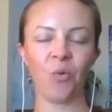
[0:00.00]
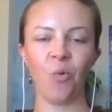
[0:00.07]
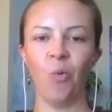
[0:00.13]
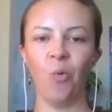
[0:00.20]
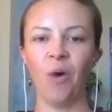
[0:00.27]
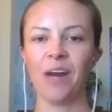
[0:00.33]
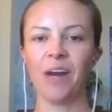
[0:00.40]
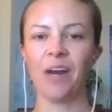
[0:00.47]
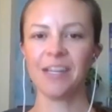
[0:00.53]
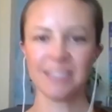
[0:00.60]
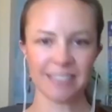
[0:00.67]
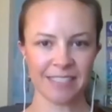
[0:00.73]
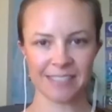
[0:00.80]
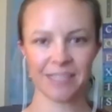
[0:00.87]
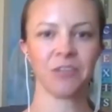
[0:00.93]
what is the
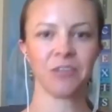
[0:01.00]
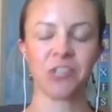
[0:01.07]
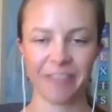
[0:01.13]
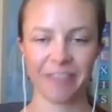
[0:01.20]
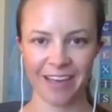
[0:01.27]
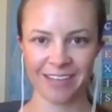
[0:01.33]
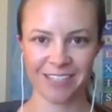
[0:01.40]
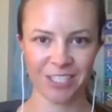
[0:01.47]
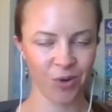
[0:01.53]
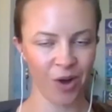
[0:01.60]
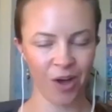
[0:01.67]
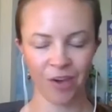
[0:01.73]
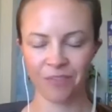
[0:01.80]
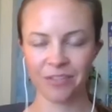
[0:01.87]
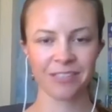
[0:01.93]
solution then to
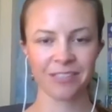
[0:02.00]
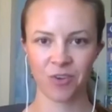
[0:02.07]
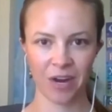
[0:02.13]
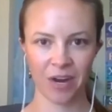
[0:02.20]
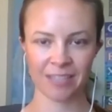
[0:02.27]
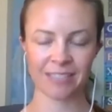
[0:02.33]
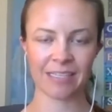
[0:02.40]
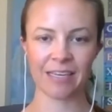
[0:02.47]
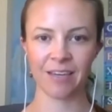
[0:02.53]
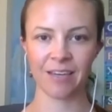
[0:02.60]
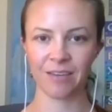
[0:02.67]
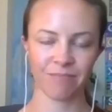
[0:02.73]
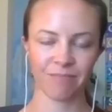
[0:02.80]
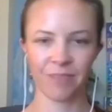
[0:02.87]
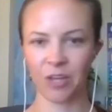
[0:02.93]
all of these
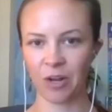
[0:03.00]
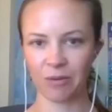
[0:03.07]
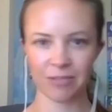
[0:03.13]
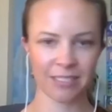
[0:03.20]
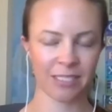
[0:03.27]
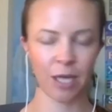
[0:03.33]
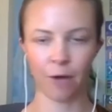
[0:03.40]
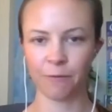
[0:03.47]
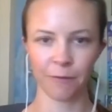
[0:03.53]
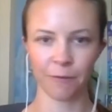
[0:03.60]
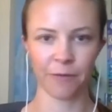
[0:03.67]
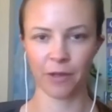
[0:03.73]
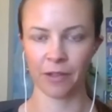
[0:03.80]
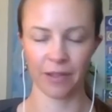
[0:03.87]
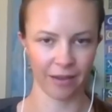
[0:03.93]
crazy, you know,
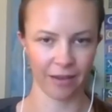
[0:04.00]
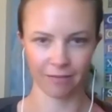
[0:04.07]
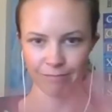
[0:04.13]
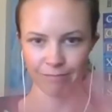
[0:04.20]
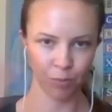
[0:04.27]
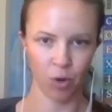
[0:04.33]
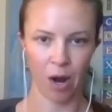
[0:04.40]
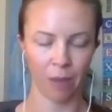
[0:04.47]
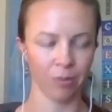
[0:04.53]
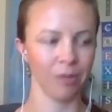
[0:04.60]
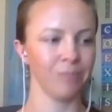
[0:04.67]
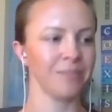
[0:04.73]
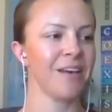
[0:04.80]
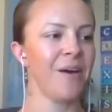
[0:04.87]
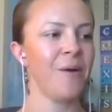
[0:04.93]
self-fulfilling
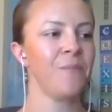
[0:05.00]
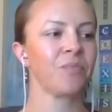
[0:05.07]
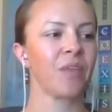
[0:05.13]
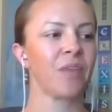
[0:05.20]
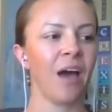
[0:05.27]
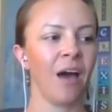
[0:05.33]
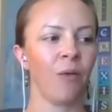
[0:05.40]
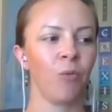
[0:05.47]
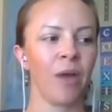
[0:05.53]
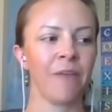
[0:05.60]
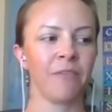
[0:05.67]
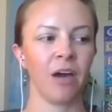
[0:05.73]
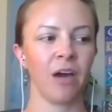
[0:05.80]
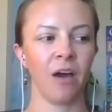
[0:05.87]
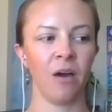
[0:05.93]
problems? We have
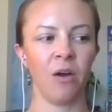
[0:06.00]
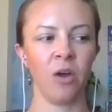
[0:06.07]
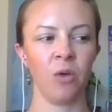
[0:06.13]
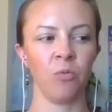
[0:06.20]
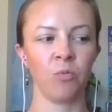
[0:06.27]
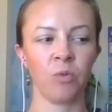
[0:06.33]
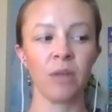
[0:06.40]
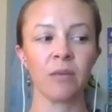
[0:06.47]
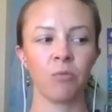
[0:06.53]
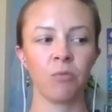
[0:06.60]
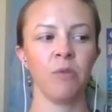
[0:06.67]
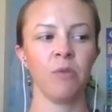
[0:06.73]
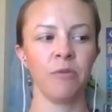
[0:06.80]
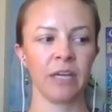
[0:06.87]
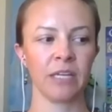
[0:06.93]
uh, really we're
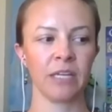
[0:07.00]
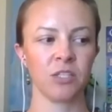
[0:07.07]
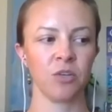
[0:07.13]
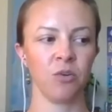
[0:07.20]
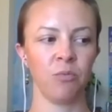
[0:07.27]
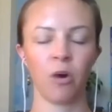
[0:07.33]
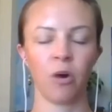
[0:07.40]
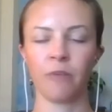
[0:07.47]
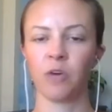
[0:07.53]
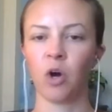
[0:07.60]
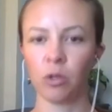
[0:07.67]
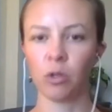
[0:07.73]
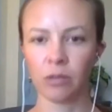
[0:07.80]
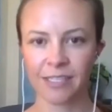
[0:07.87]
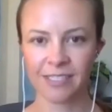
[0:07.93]
moving into more of a
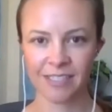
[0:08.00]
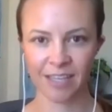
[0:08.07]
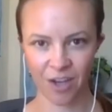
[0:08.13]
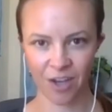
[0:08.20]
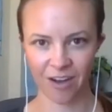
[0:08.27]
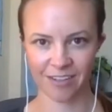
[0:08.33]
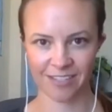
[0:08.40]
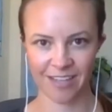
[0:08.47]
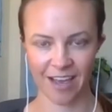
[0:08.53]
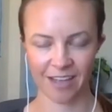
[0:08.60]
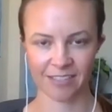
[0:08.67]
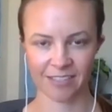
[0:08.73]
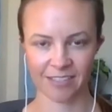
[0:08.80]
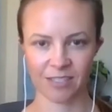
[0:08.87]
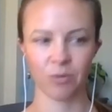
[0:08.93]
holistic
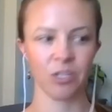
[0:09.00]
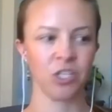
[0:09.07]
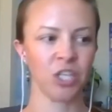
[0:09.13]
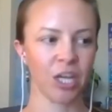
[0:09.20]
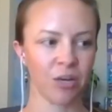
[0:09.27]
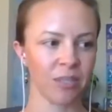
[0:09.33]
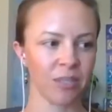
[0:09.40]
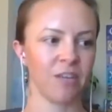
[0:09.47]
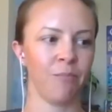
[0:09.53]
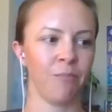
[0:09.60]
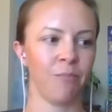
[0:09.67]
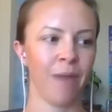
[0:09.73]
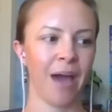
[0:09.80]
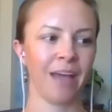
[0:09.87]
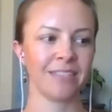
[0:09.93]
context, a regenerative
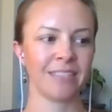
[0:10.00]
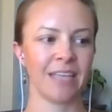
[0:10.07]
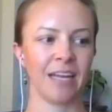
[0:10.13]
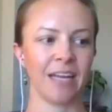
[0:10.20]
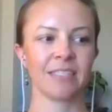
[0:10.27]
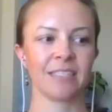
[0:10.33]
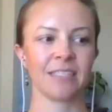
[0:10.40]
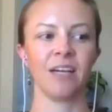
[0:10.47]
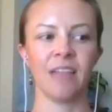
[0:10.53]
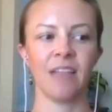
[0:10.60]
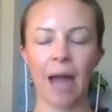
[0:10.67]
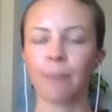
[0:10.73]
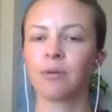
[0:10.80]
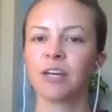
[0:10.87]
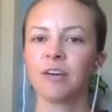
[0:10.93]
mindset. It's
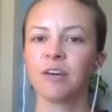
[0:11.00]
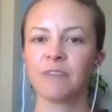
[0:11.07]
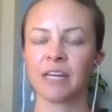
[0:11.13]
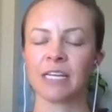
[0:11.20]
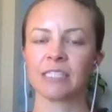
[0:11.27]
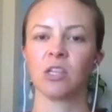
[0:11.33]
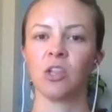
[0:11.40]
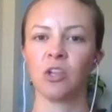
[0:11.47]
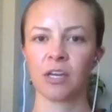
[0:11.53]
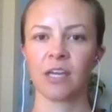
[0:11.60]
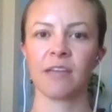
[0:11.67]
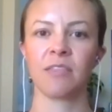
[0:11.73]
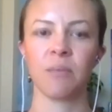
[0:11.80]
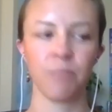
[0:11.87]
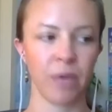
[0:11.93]
collaborative and it's looking
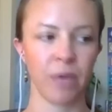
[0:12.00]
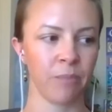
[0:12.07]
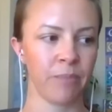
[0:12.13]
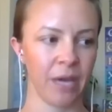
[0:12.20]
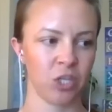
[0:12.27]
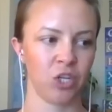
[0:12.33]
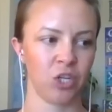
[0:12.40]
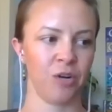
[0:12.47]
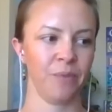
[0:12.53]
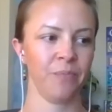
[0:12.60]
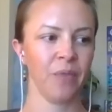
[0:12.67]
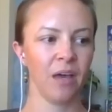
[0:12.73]
at the big picture.